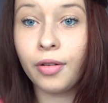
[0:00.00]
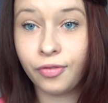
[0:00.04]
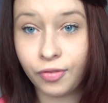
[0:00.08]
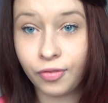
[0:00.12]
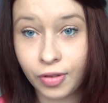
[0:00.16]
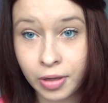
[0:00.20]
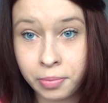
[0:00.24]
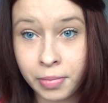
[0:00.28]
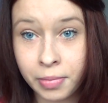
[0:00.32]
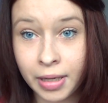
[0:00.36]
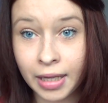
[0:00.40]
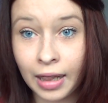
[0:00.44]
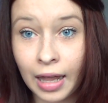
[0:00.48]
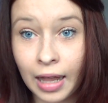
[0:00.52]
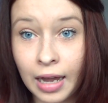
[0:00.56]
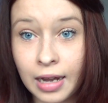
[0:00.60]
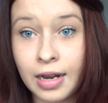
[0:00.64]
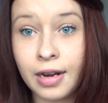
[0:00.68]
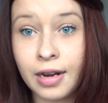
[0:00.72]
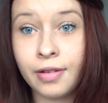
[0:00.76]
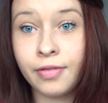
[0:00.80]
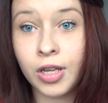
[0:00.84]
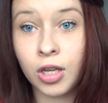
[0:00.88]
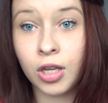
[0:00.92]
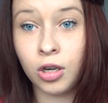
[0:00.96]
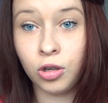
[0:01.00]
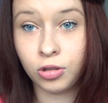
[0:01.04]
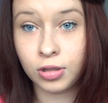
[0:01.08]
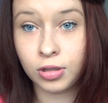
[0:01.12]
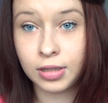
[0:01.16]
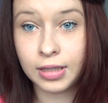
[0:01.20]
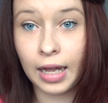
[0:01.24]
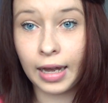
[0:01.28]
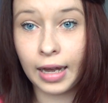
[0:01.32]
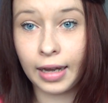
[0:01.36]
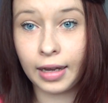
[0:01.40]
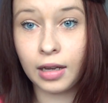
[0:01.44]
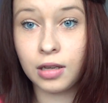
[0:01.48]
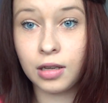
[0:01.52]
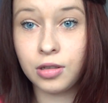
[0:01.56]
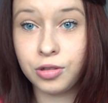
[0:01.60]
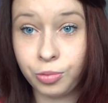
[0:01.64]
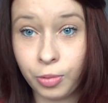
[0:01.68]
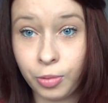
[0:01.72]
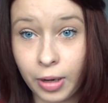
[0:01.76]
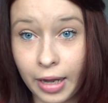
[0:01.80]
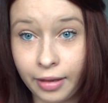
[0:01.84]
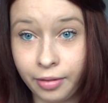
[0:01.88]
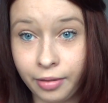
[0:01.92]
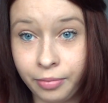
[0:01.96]
female area looks like
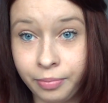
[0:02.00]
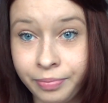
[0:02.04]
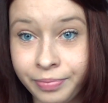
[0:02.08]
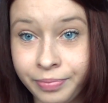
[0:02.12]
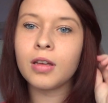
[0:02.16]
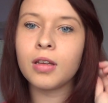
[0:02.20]
as well.